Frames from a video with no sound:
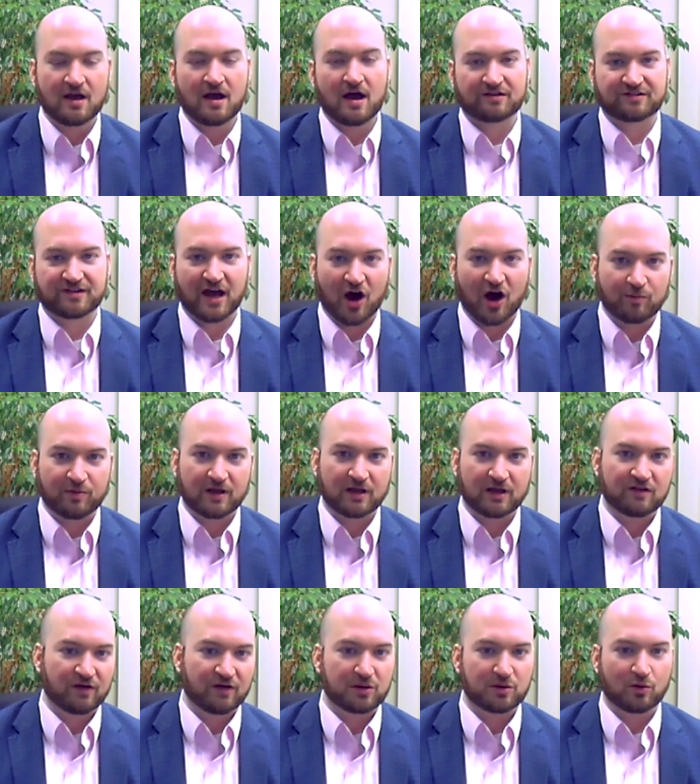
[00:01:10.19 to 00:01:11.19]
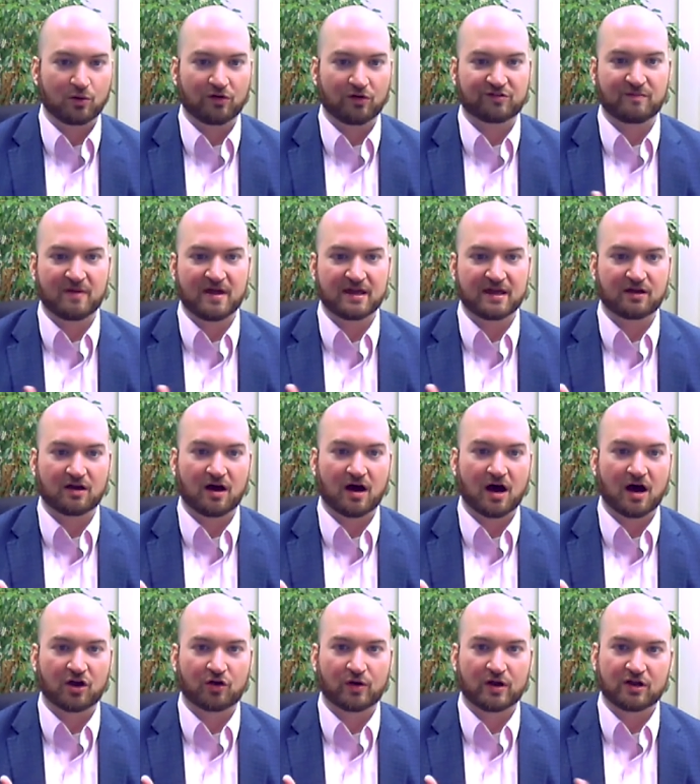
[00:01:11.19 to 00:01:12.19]
to help individuals make
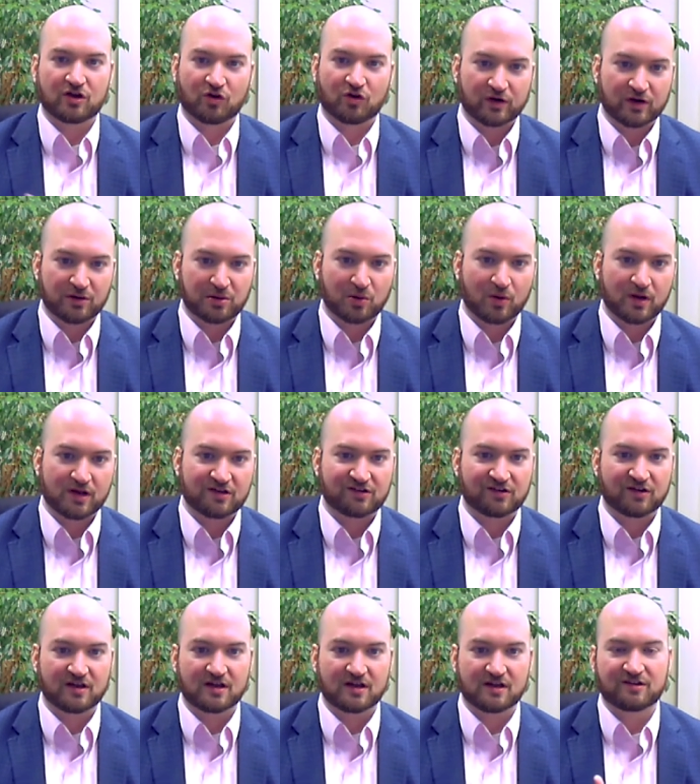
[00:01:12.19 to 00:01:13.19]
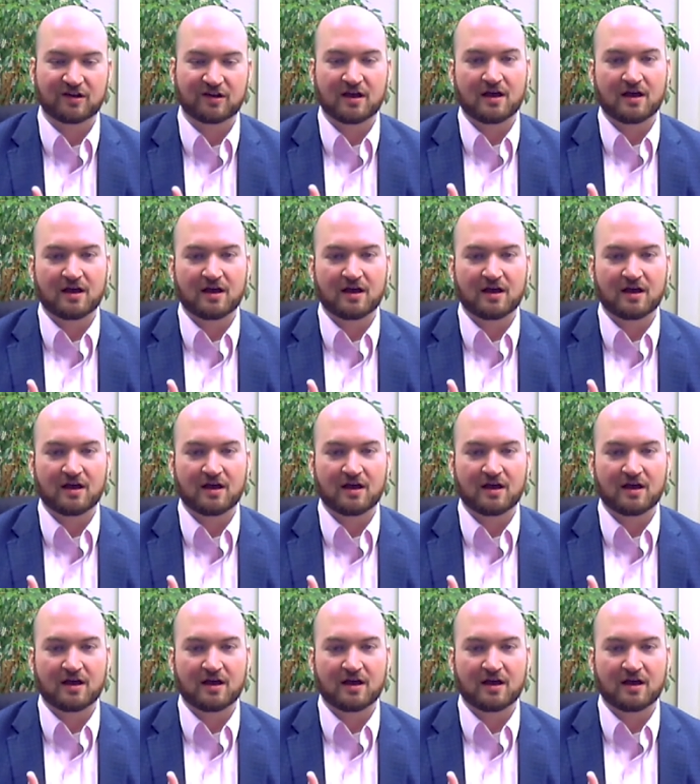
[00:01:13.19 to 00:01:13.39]
uh, great career choices,